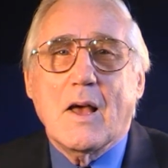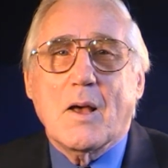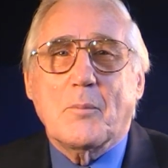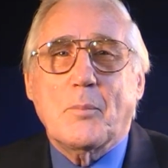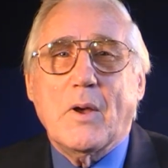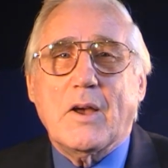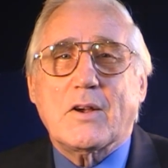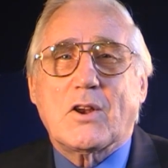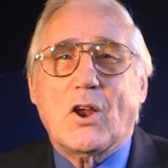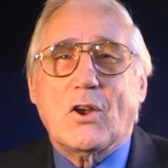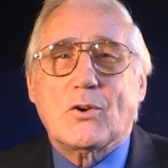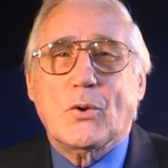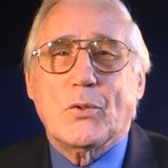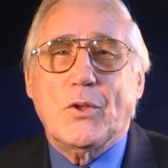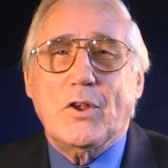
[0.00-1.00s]
Back
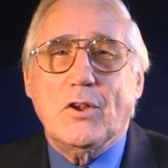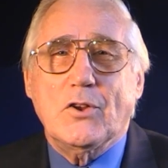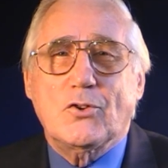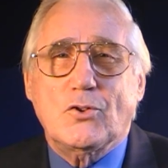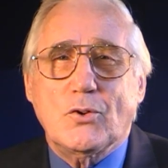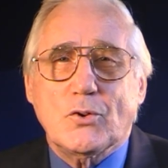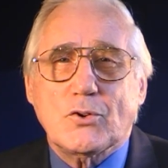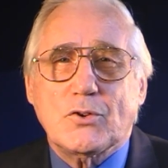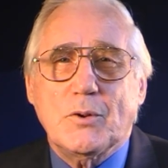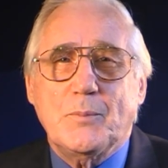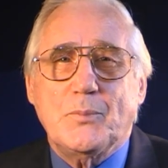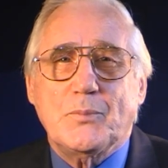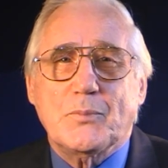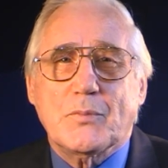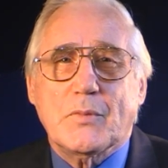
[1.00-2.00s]
to the issues.
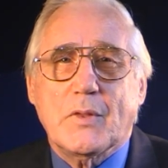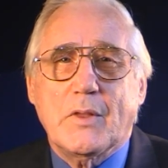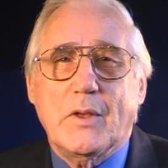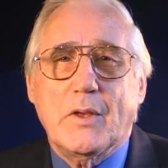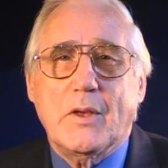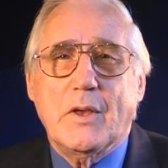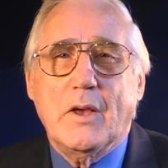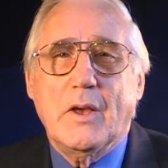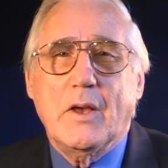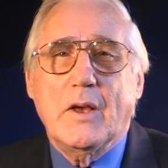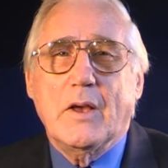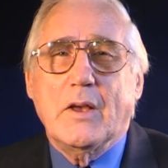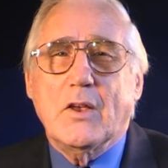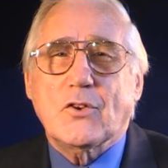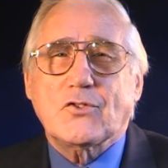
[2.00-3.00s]

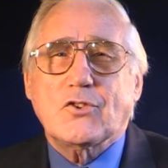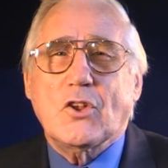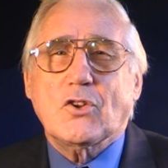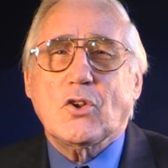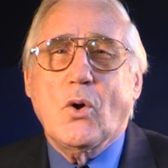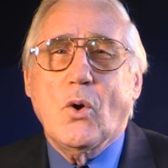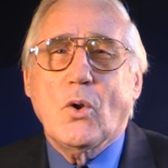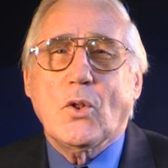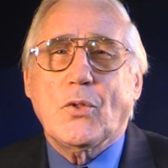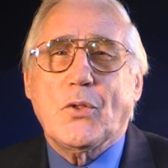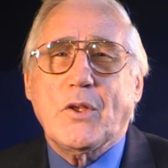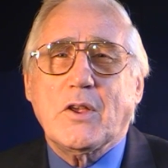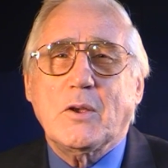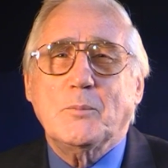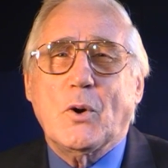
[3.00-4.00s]
Is this whole
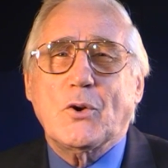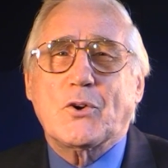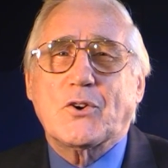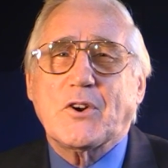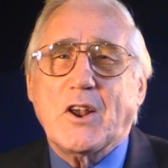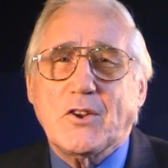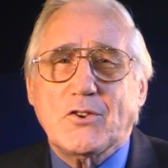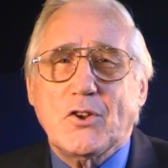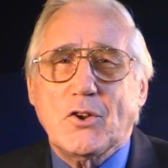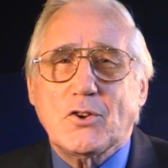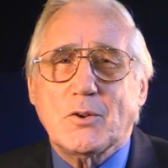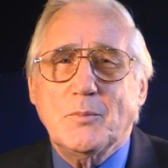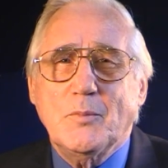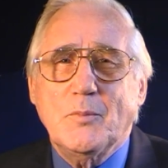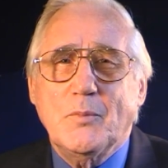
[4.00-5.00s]
thing about
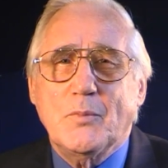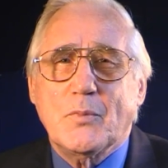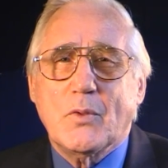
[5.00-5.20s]
racism?